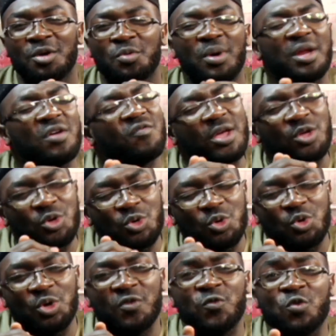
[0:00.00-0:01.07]
Whatever you
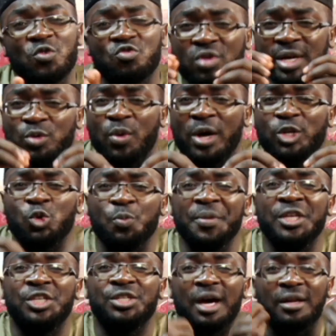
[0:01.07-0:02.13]
do, if you really want to
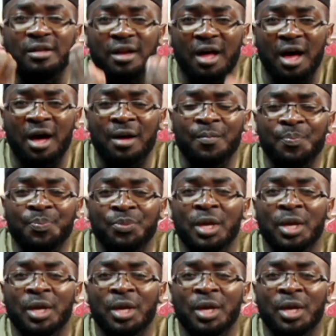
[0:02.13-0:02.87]
meet Allah